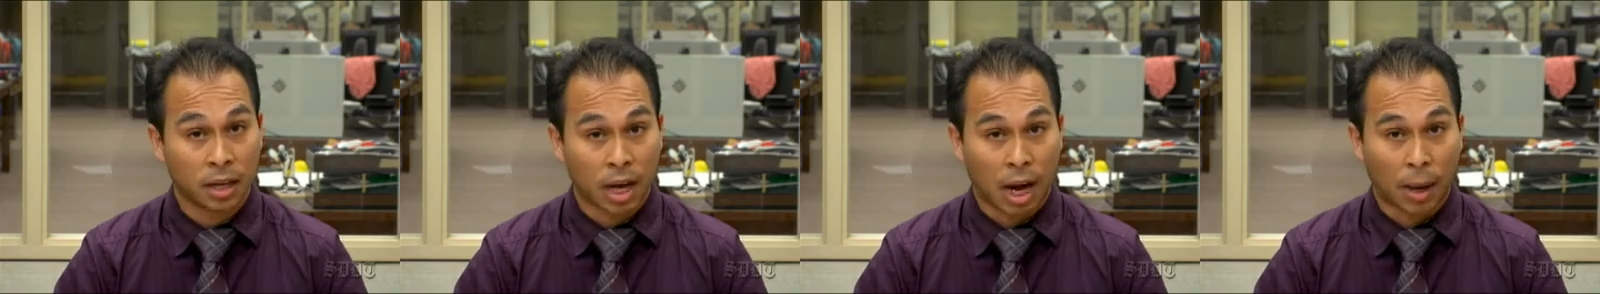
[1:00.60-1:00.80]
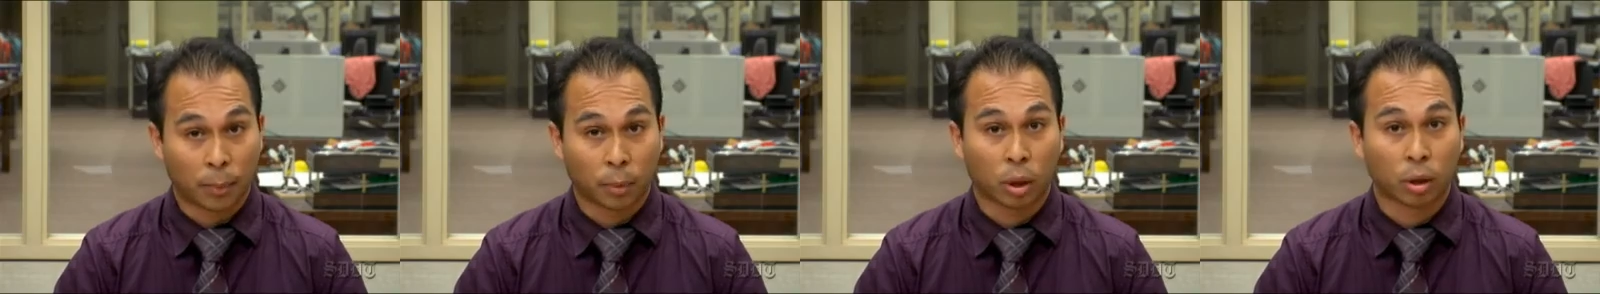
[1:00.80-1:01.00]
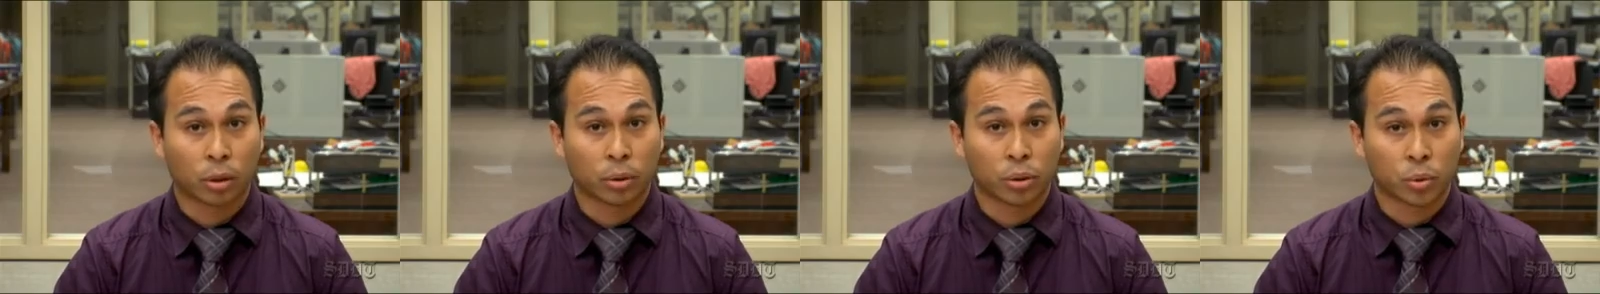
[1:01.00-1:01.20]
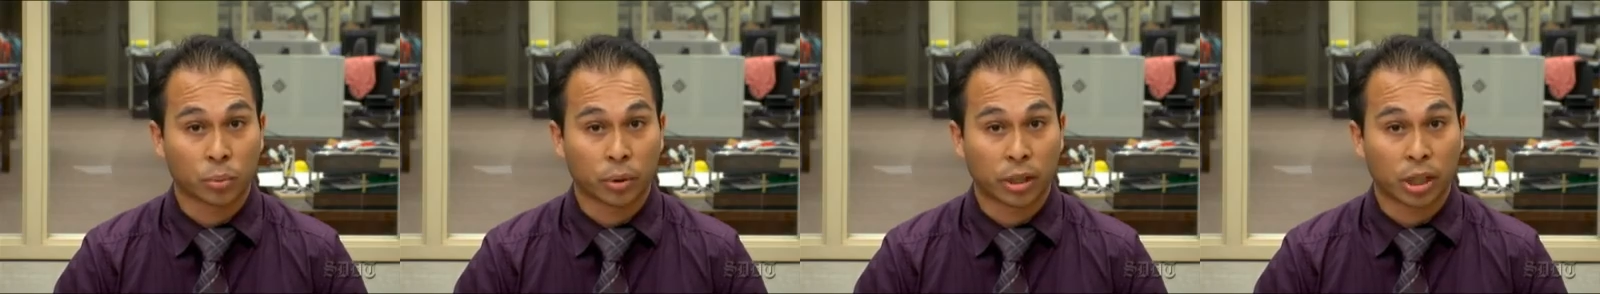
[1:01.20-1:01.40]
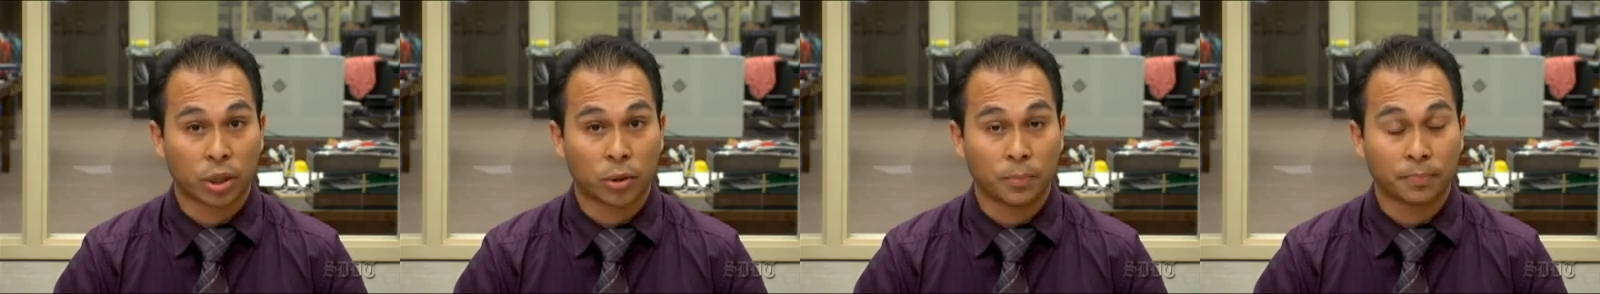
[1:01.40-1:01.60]
I'm Carlos
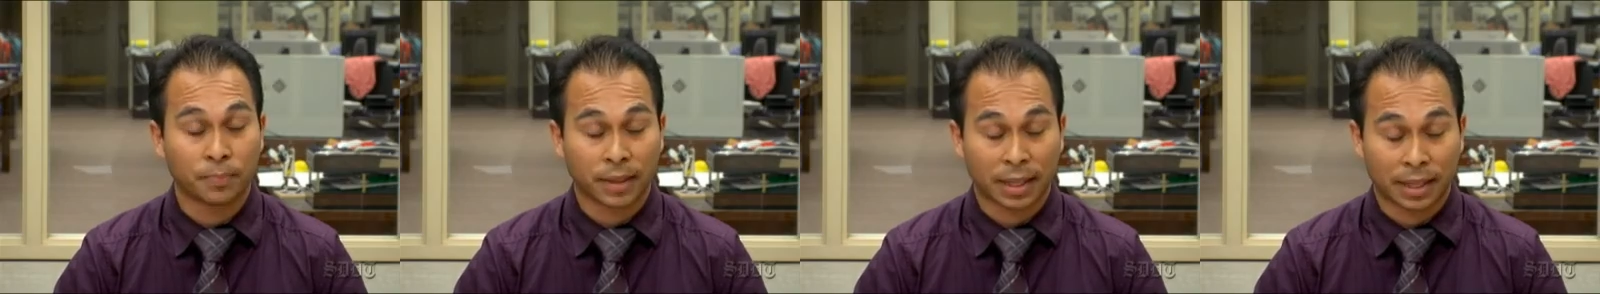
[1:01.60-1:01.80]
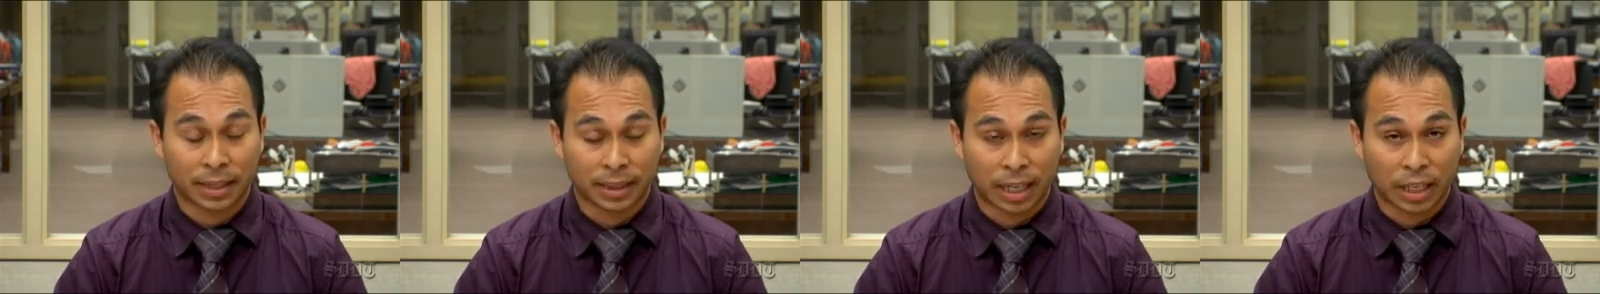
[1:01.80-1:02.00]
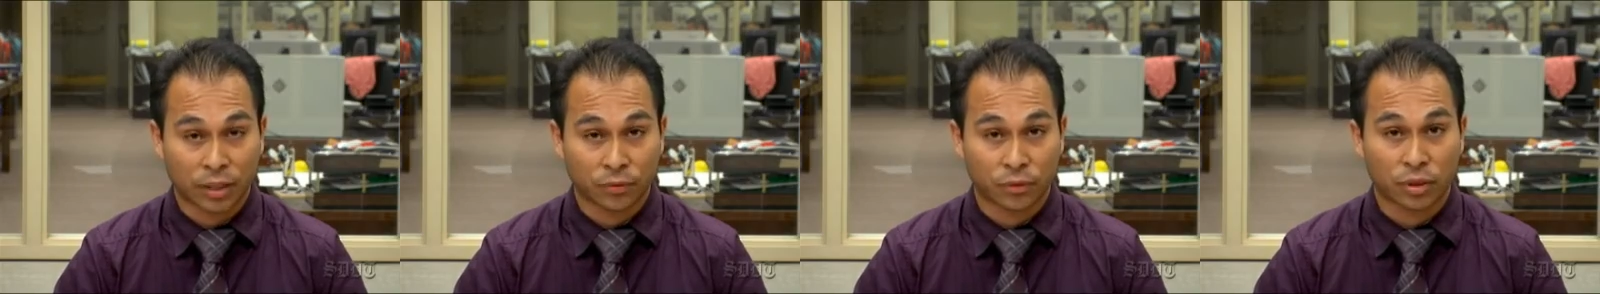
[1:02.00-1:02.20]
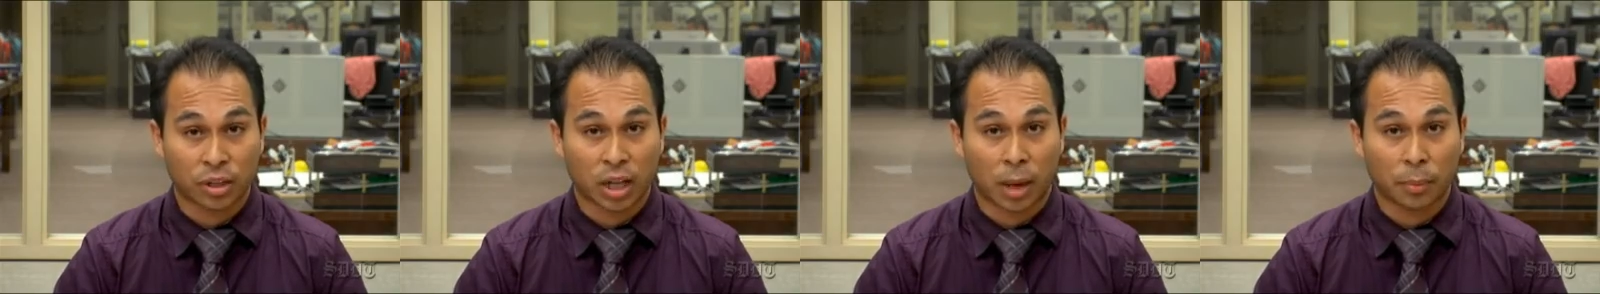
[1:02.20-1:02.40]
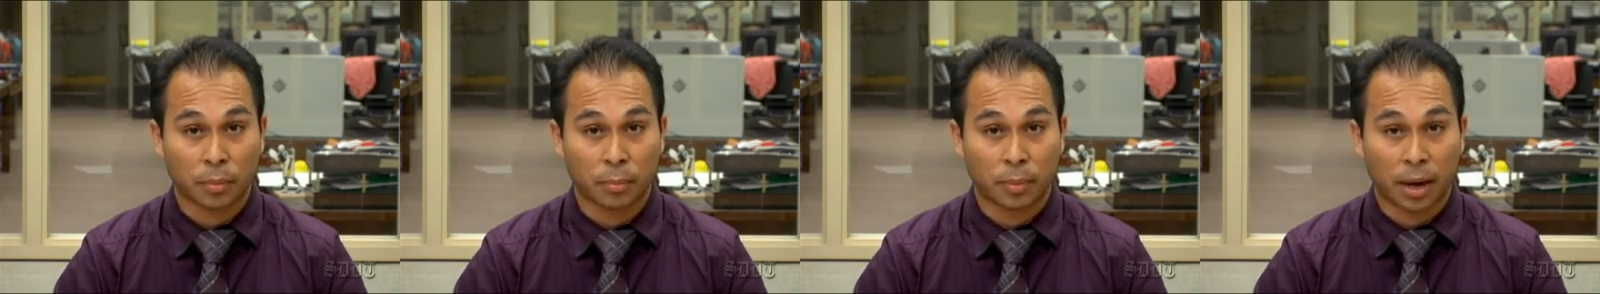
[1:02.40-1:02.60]
Rico. Thanks for
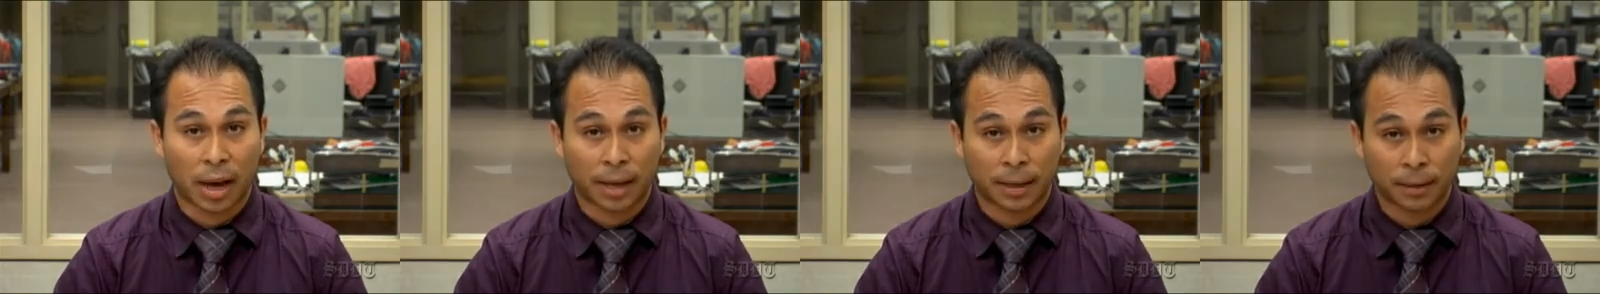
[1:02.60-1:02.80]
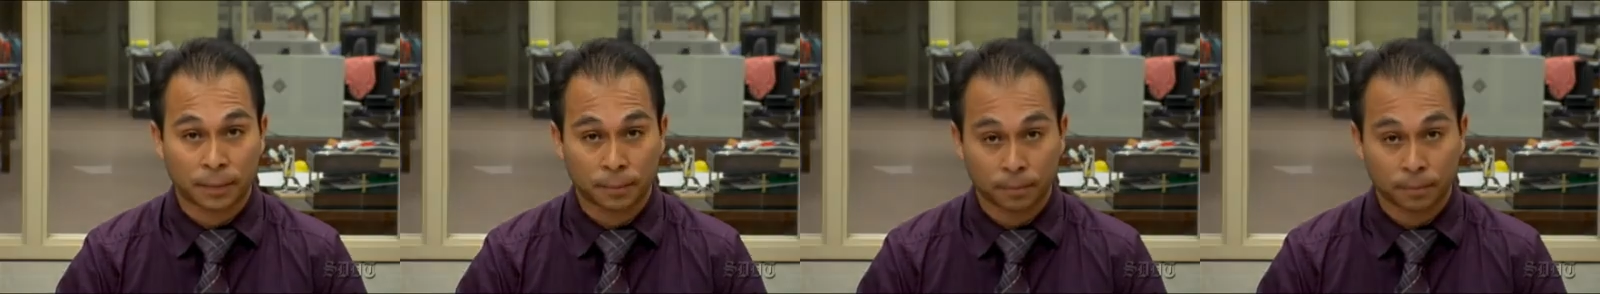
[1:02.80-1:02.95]
stopping by.